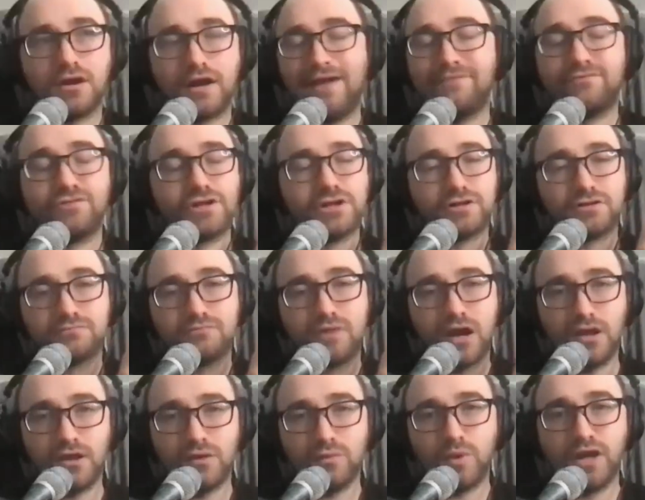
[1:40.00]
or after
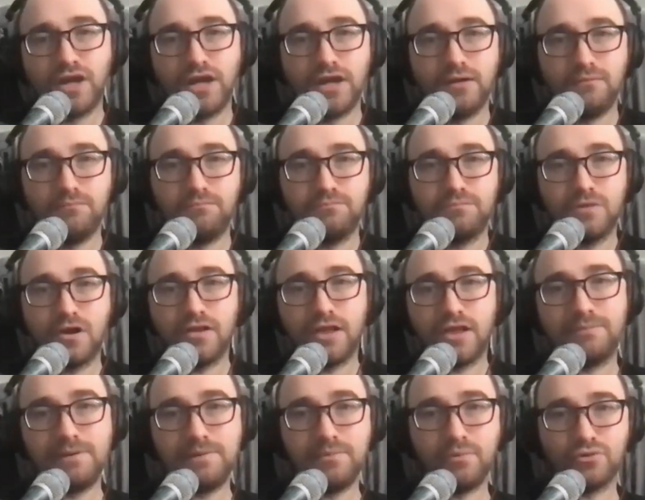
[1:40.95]
Halloween, a
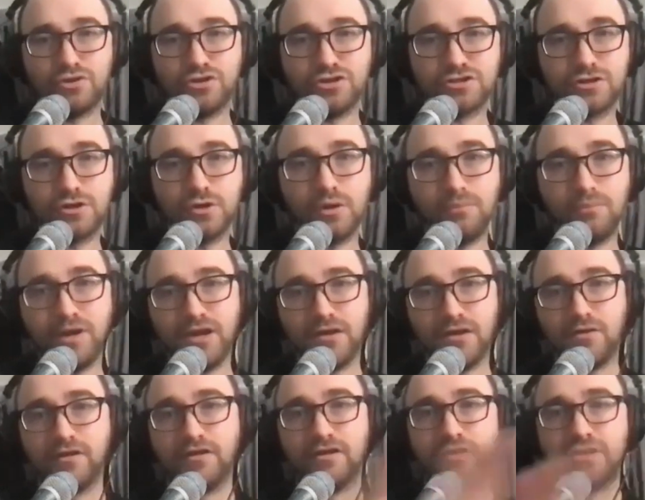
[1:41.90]
lot of people just go
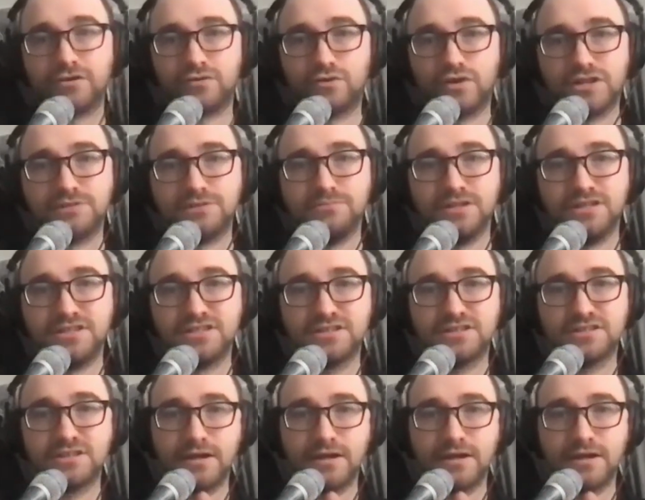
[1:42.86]
immediately to Christmas,